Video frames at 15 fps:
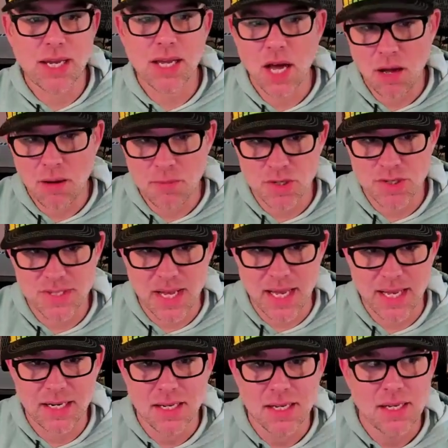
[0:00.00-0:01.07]
e-commerce
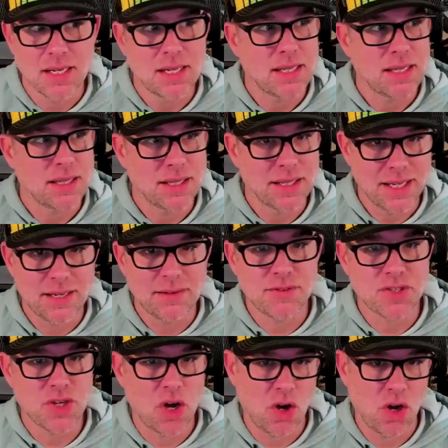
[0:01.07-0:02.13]
site
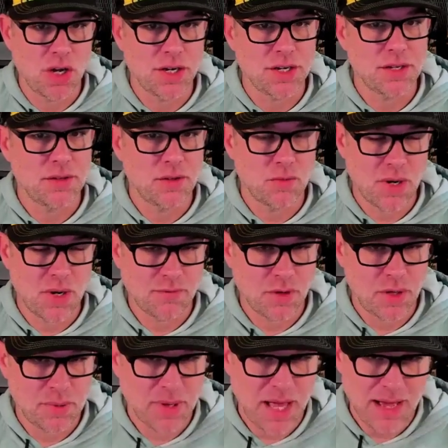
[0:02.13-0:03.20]
lives on the Run
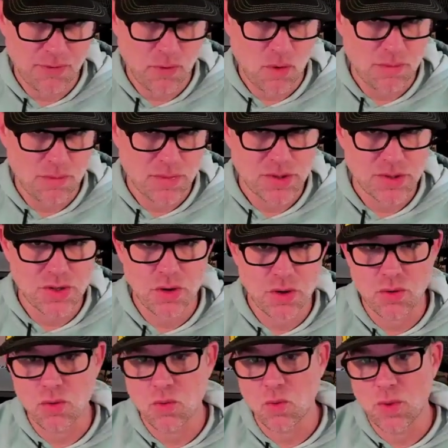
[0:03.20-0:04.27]
Free platform.
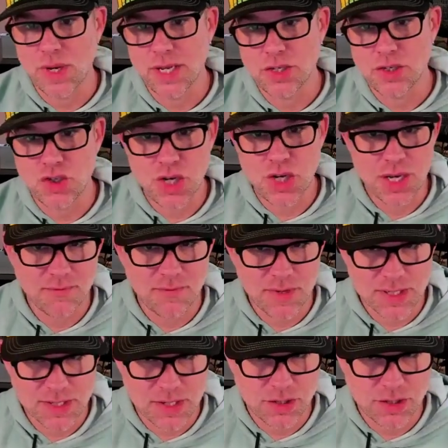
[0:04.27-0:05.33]
So when Jim
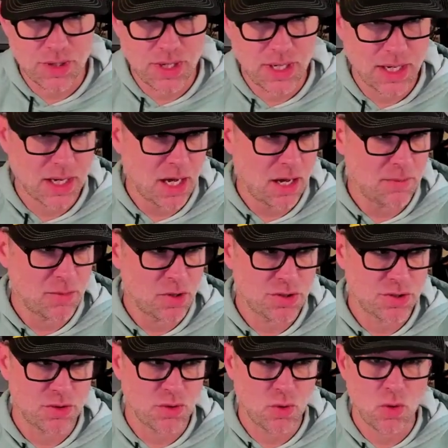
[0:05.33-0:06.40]
visits your
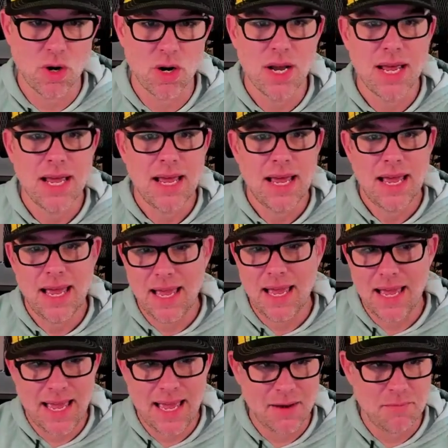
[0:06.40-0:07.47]
e-commerce store
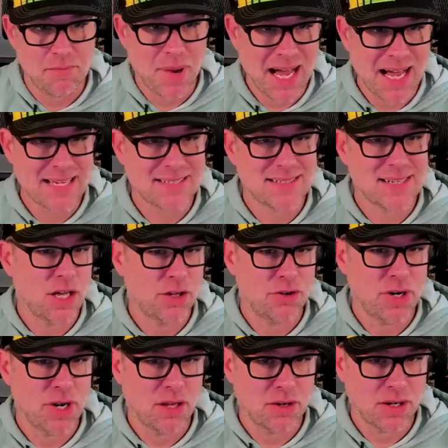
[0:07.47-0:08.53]
and buys a
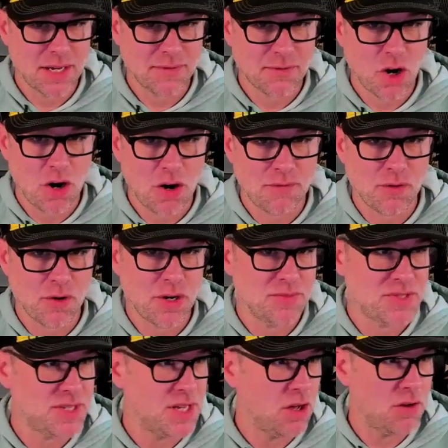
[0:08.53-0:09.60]
$100 gift card for
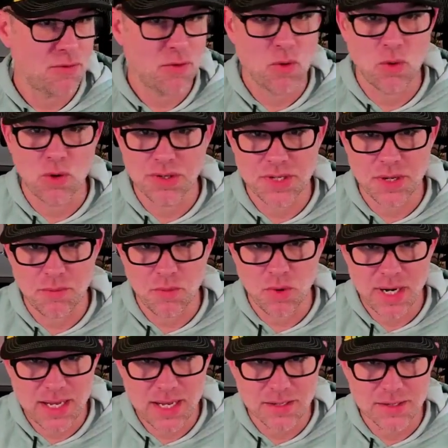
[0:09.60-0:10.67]
himself or
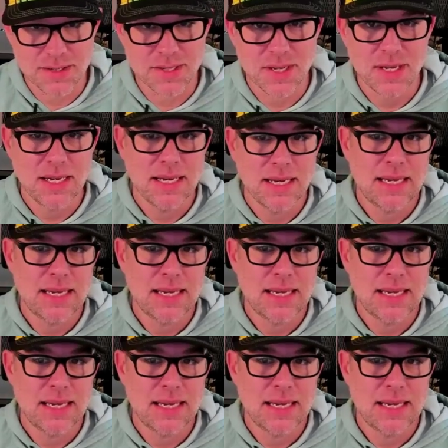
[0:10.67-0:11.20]
someone else